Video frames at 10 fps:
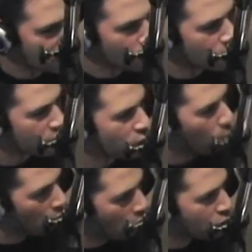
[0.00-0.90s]
you can
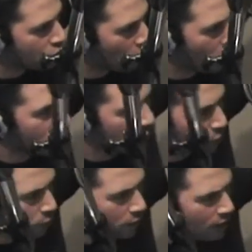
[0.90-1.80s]
store all your dog's
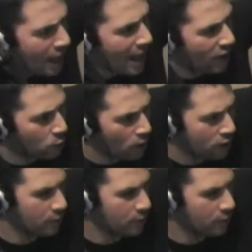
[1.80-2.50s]
food, as well as